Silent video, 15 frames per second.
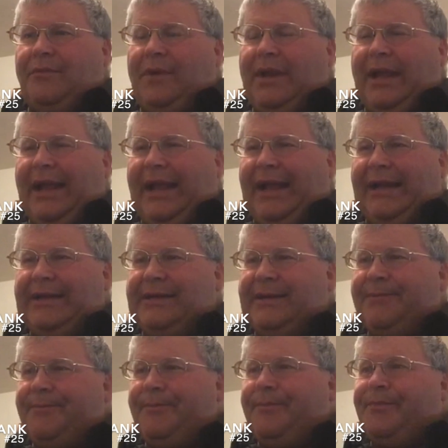And
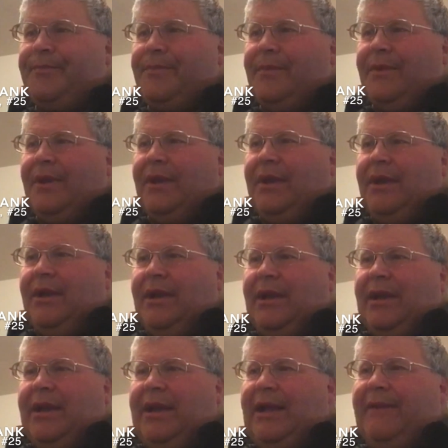
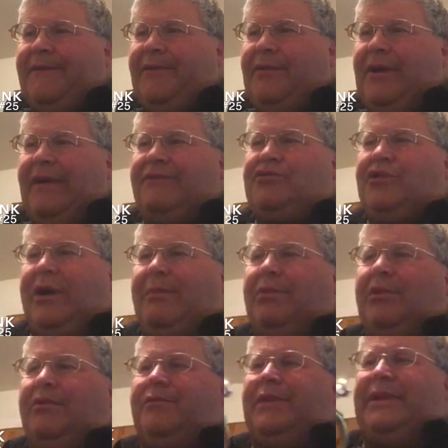if you have
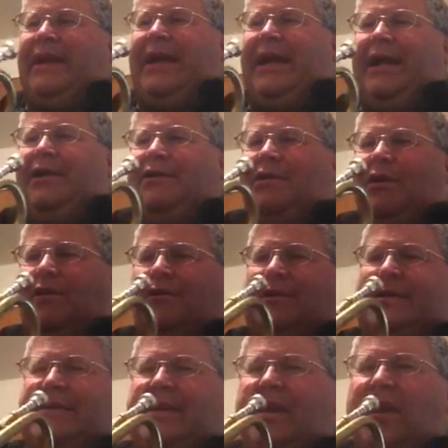trouble with the higher
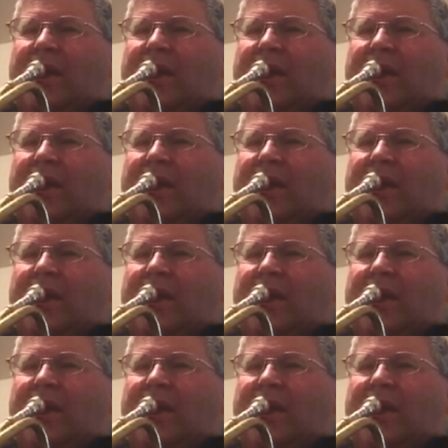notes,